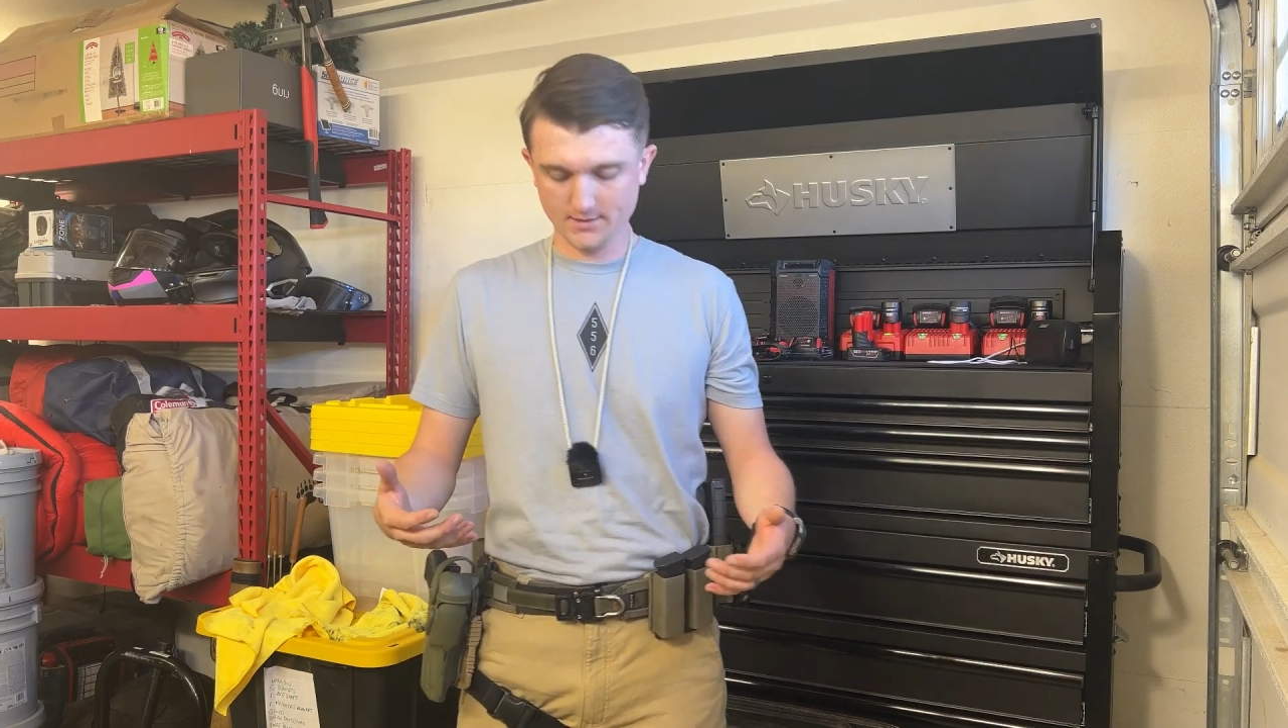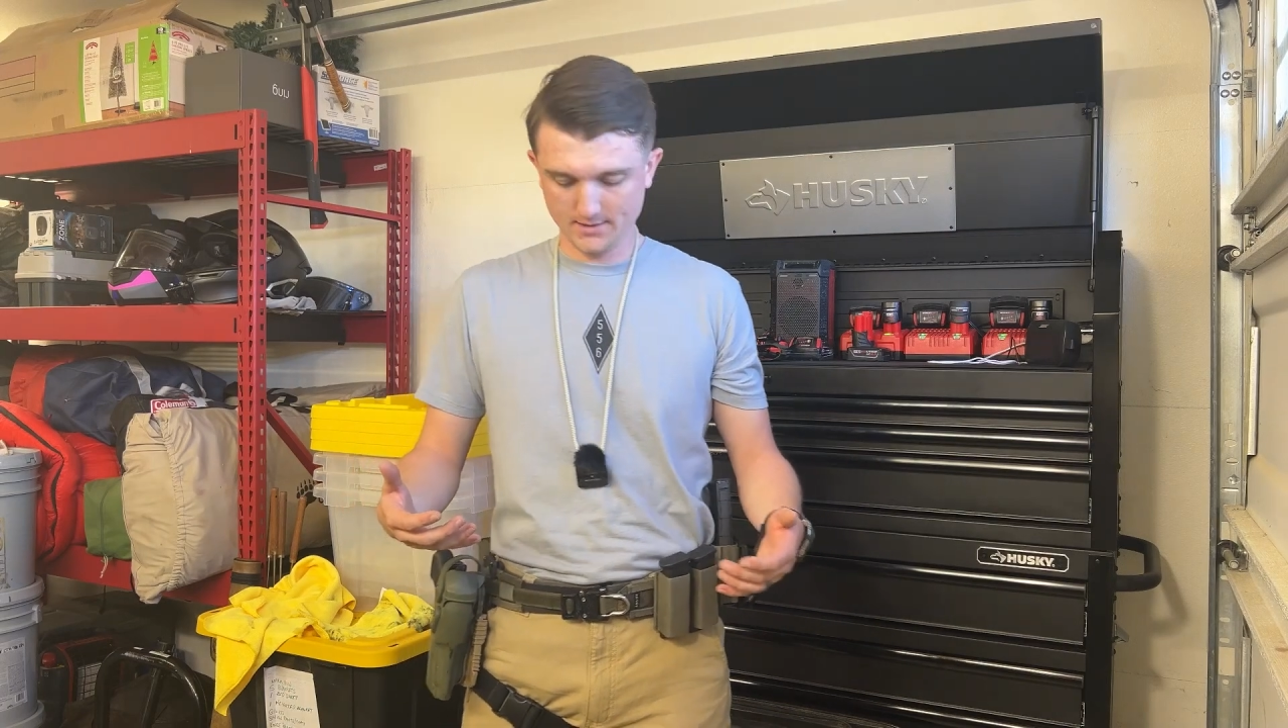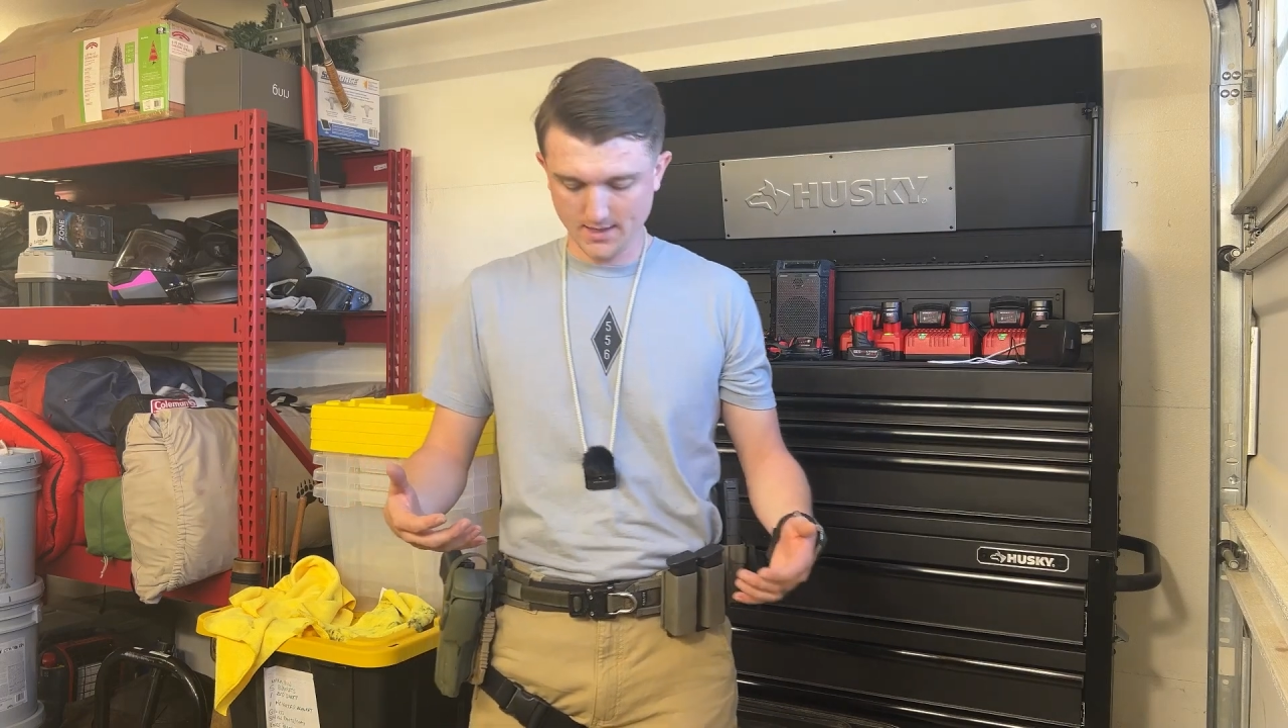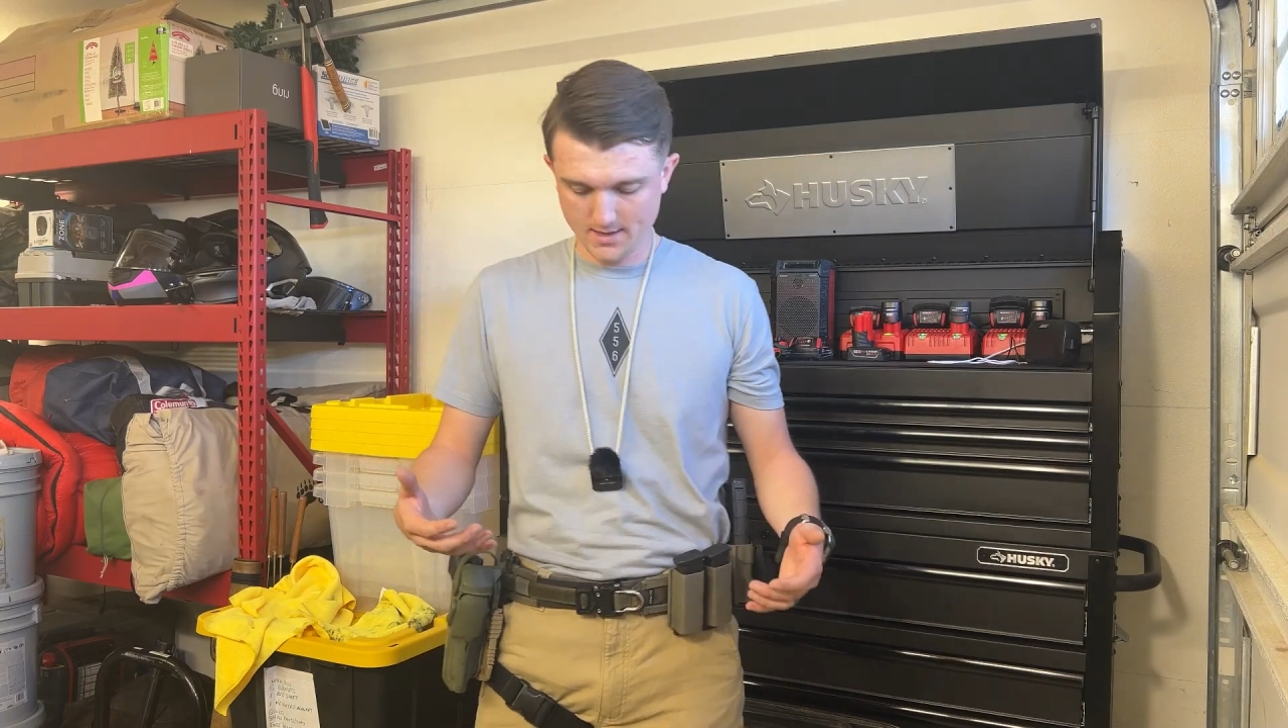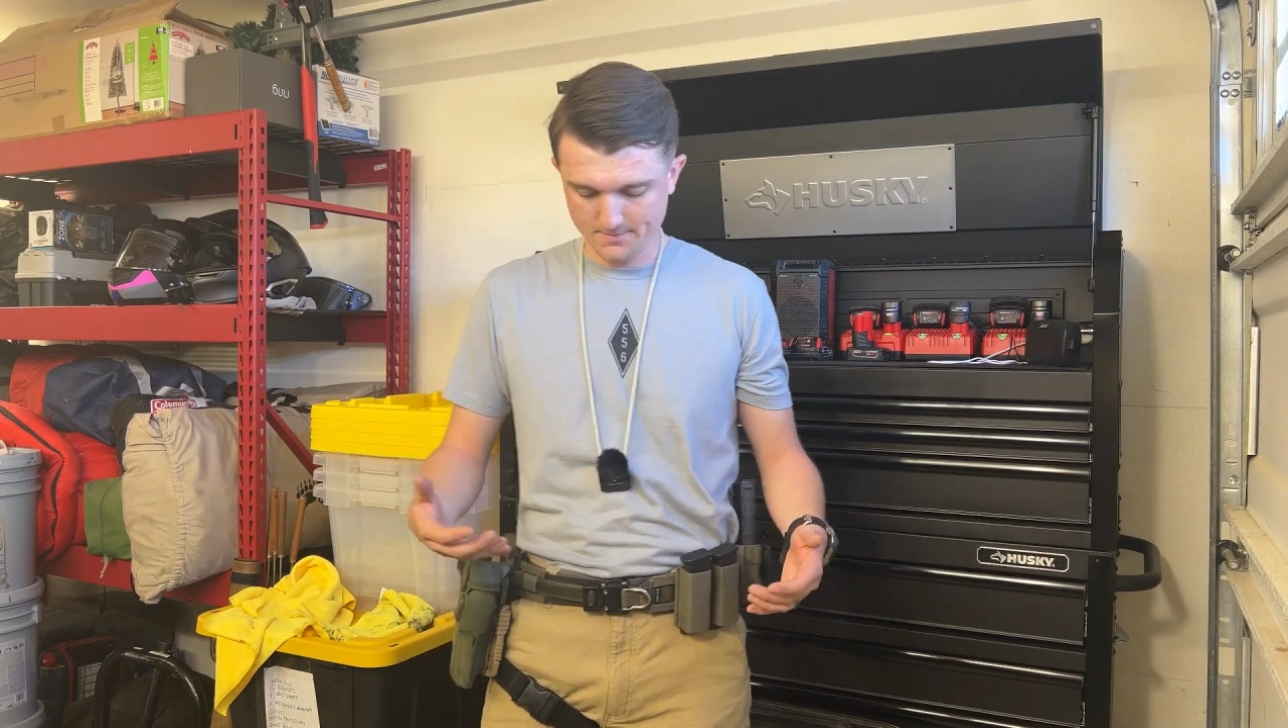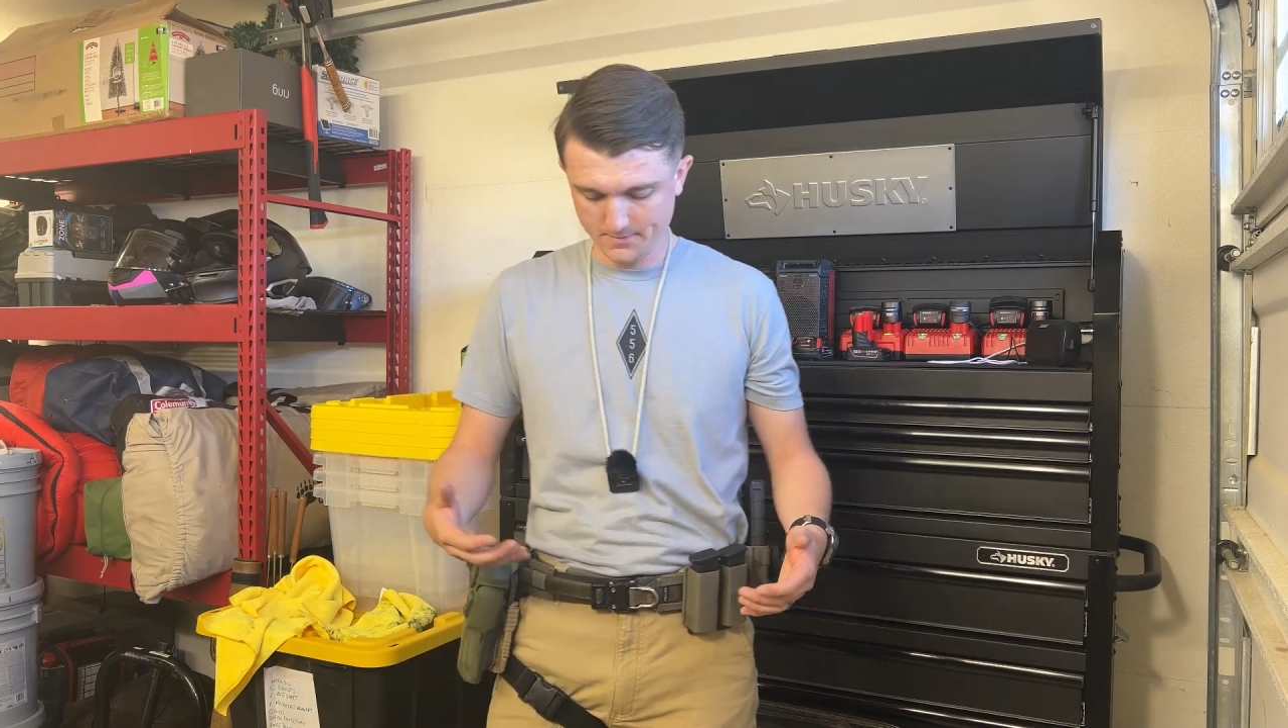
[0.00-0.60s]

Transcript: stay up